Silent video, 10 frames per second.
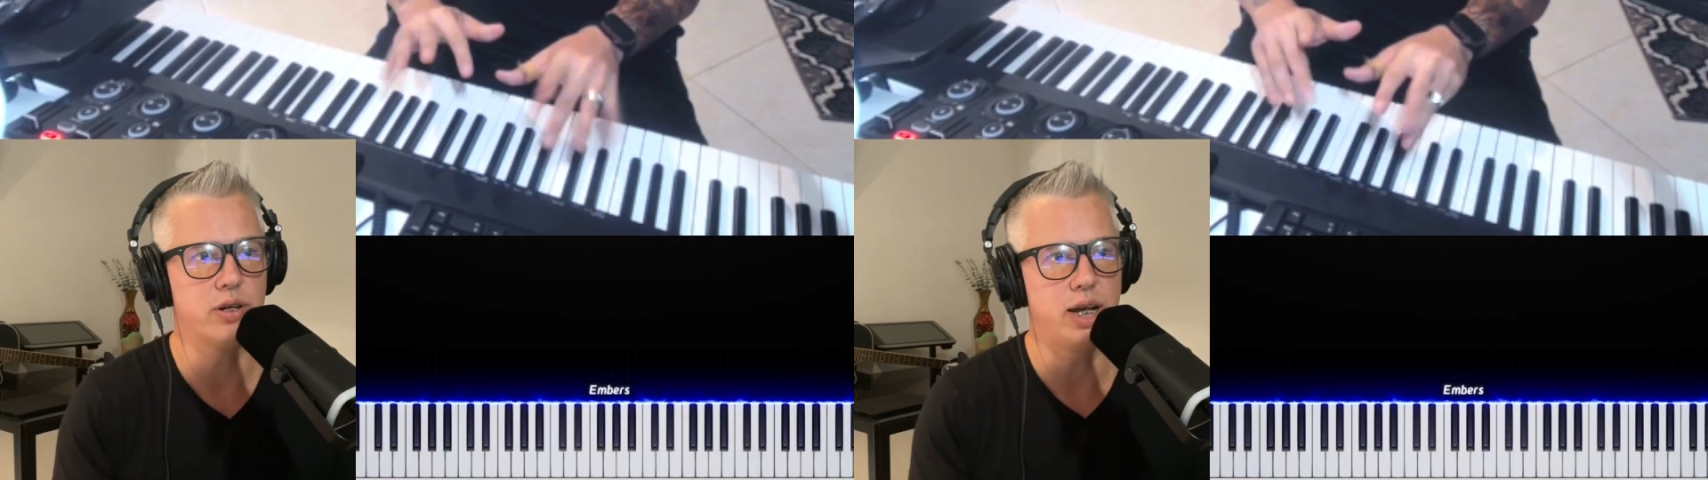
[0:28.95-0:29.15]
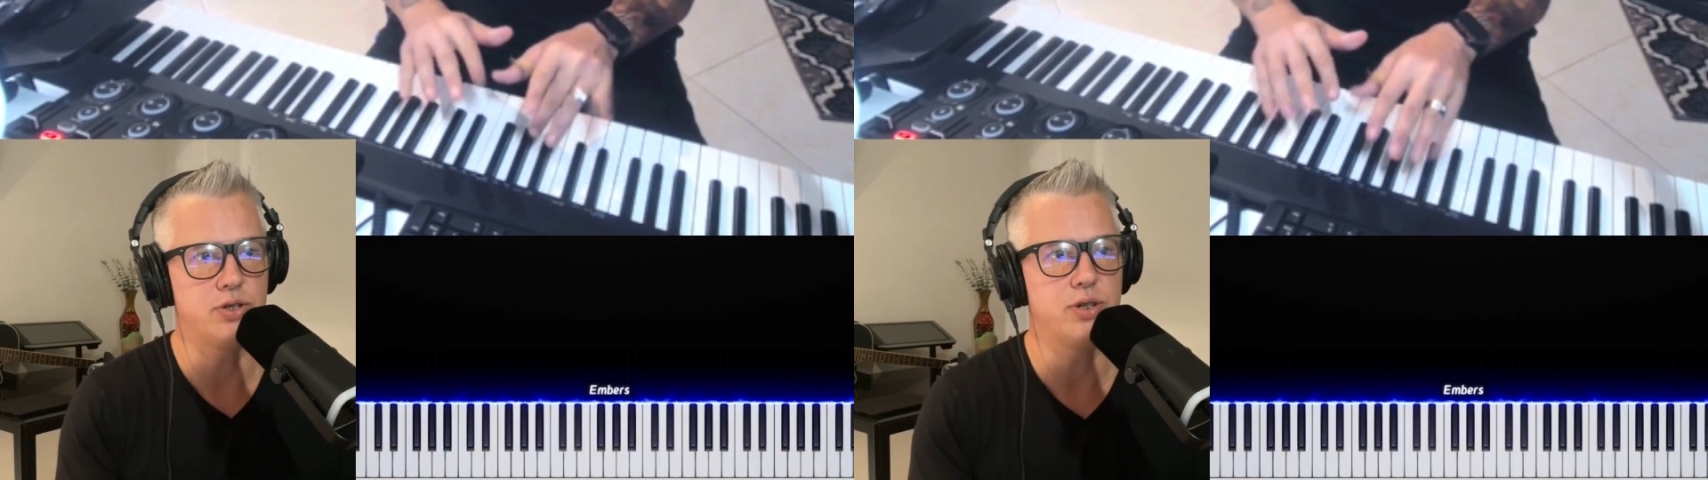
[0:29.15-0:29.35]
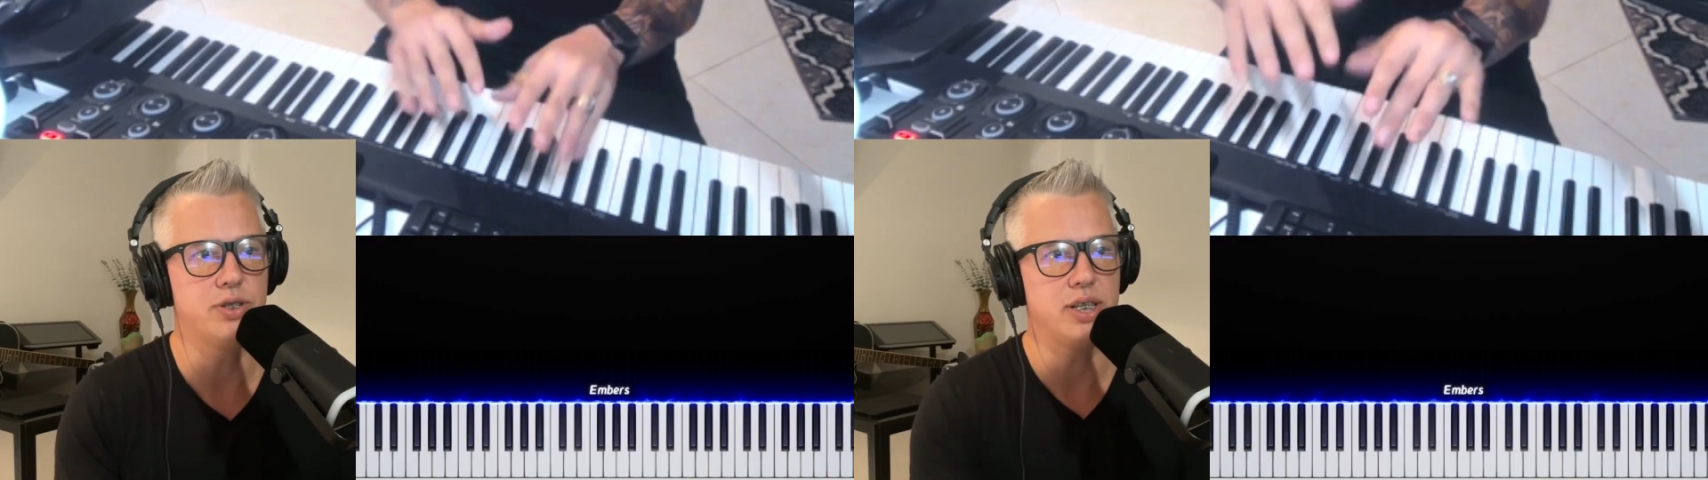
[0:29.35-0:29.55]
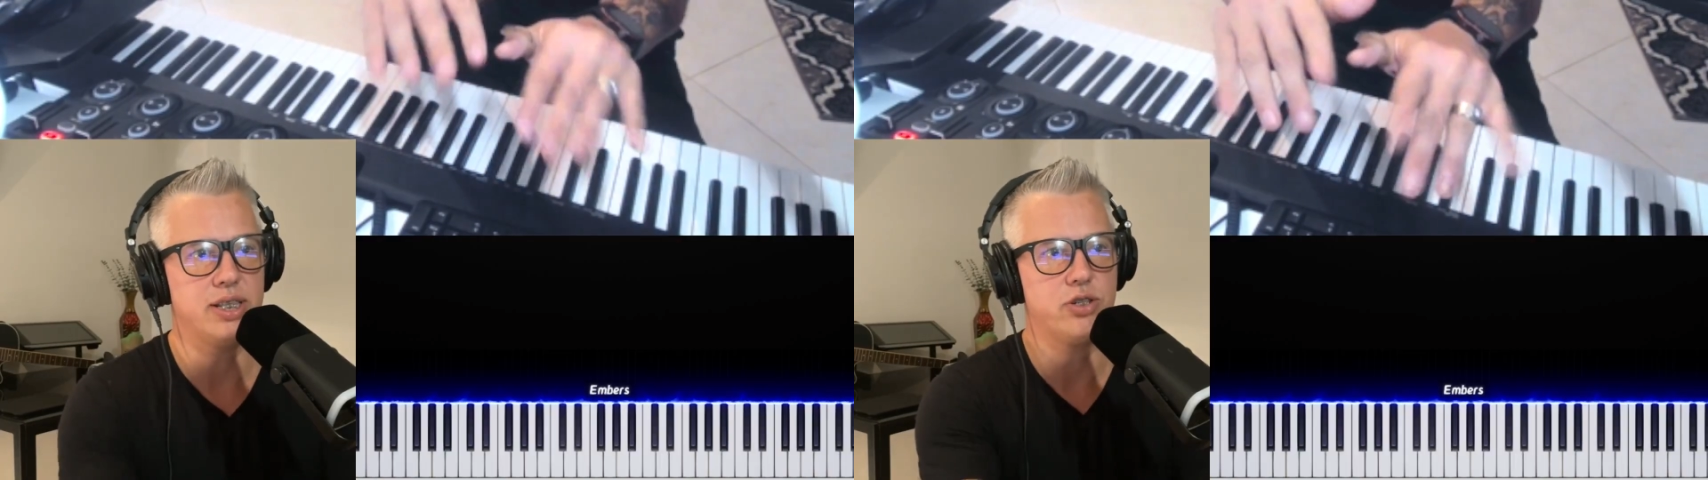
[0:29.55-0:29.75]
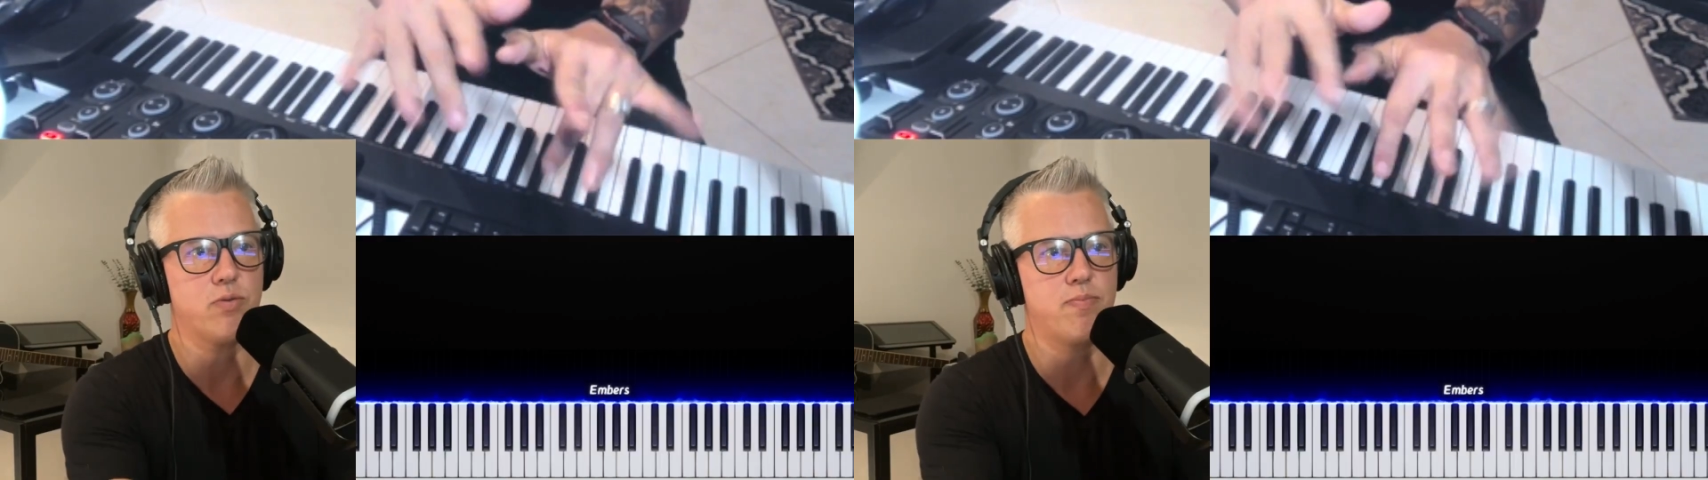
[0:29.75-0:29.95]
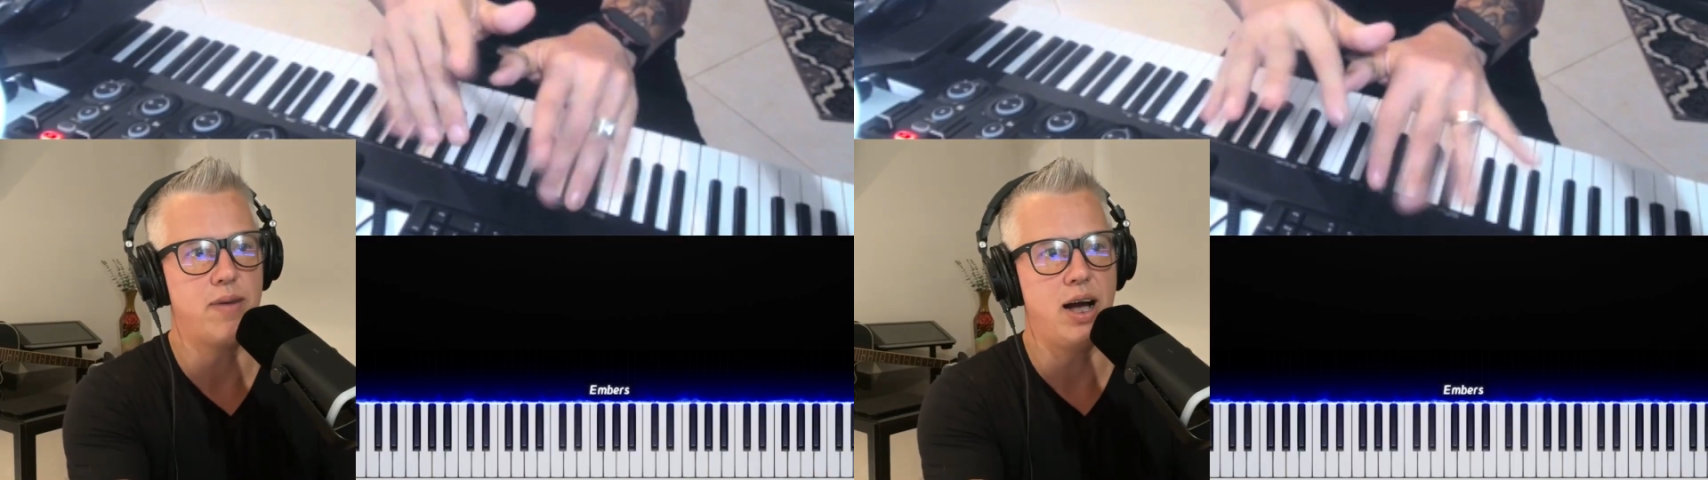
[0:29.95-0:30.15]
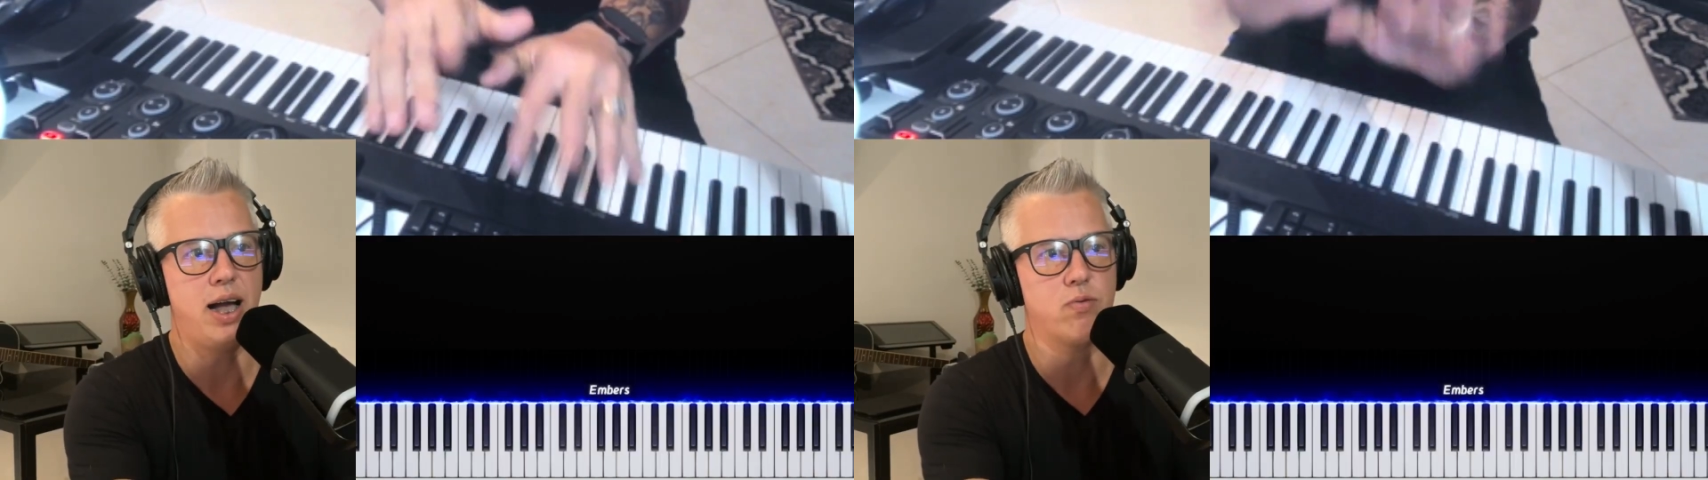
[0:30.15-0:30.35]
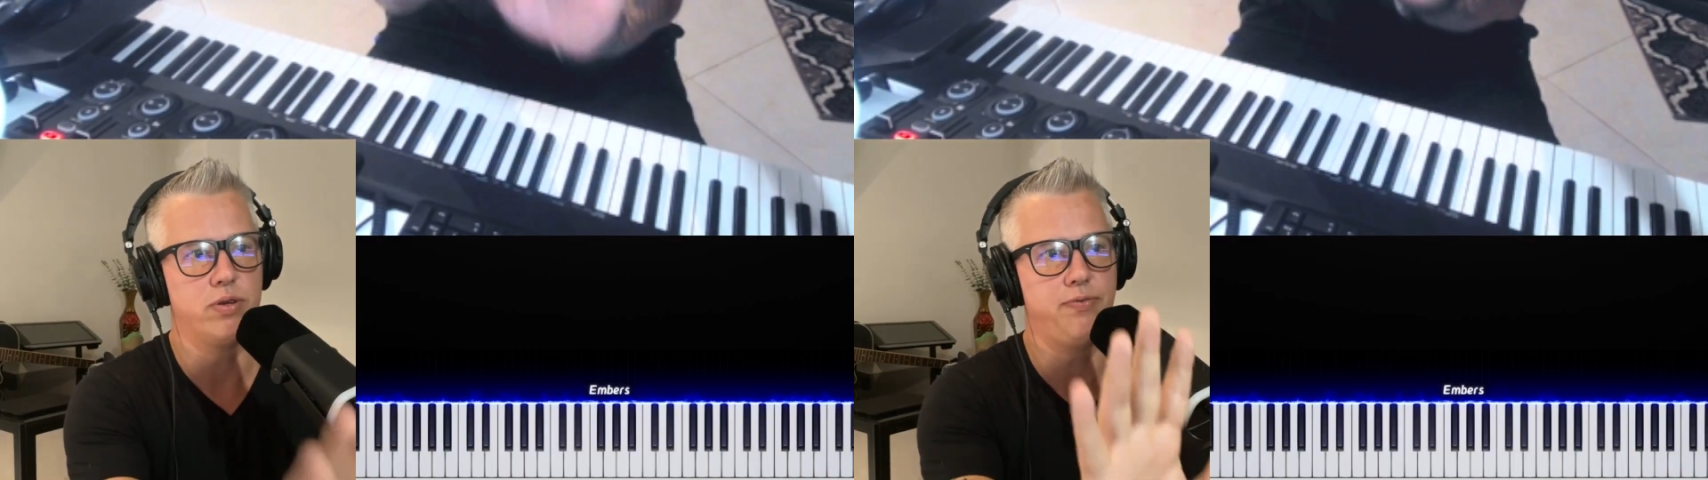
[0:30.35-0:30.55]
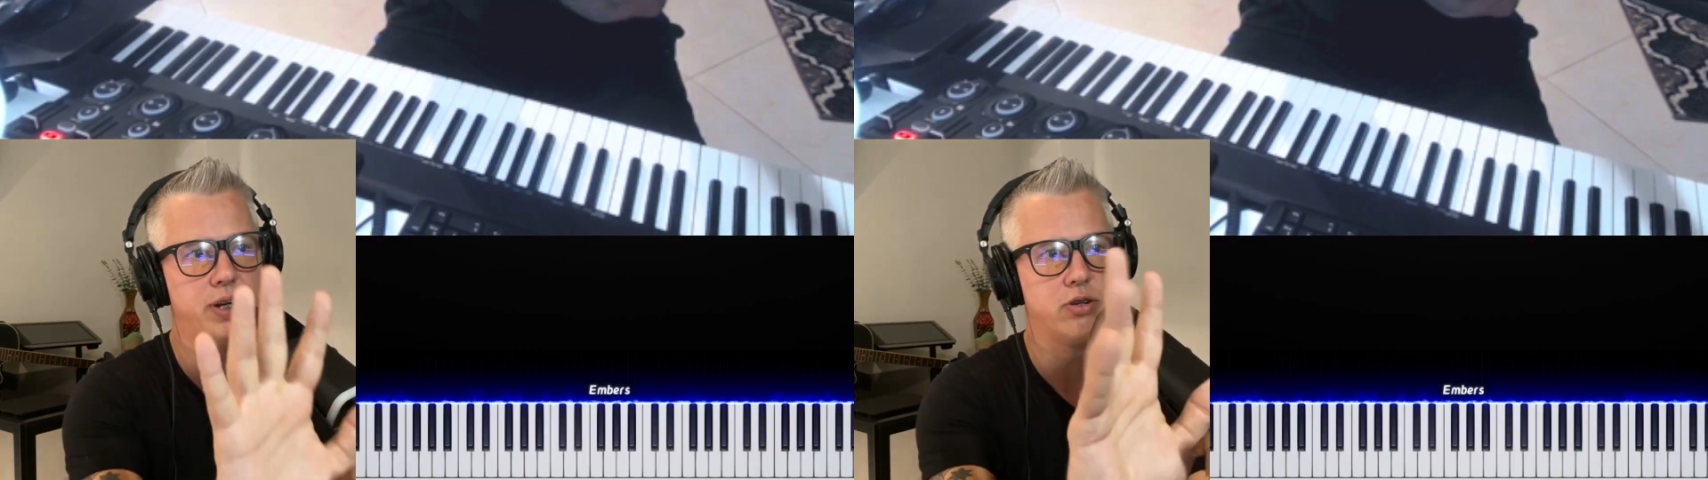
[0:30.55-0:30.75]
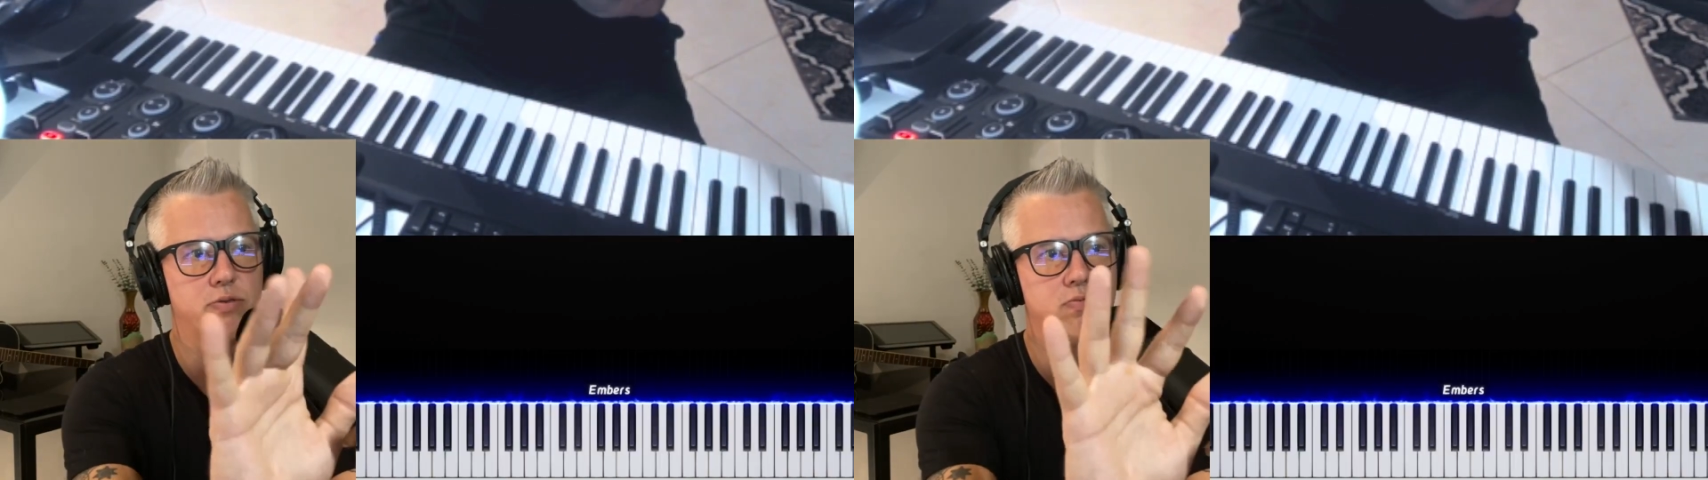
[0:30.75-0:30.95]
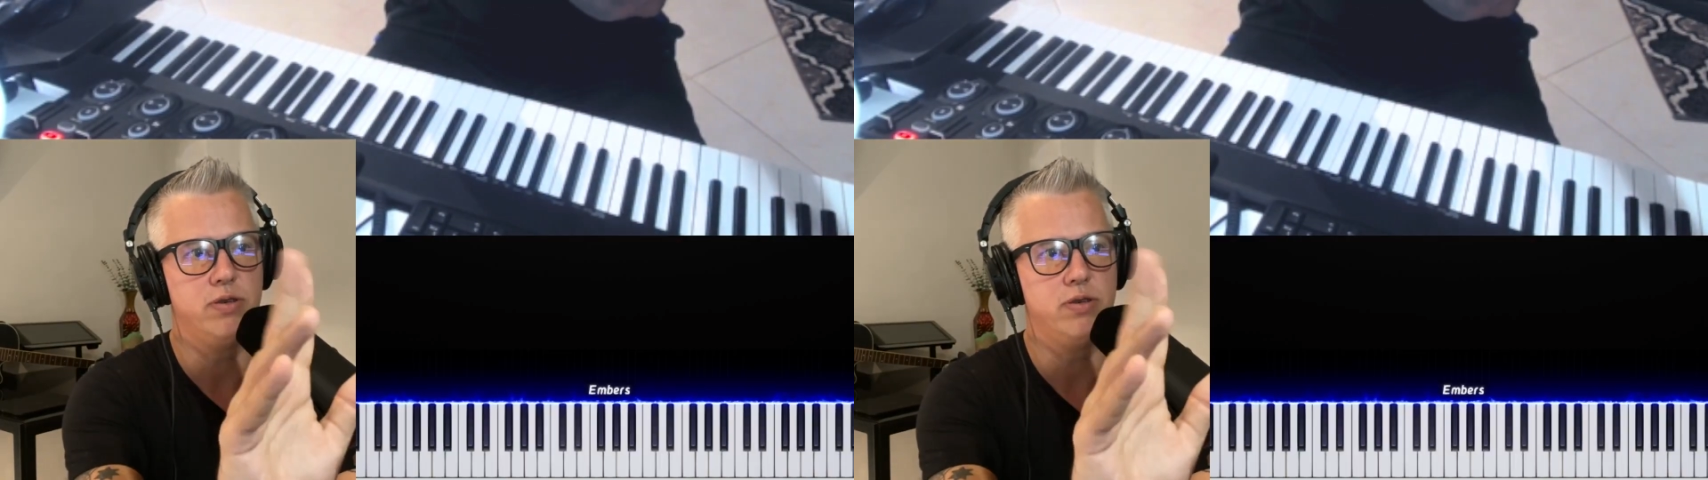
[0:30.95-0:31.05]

As you can see, these are my real fingers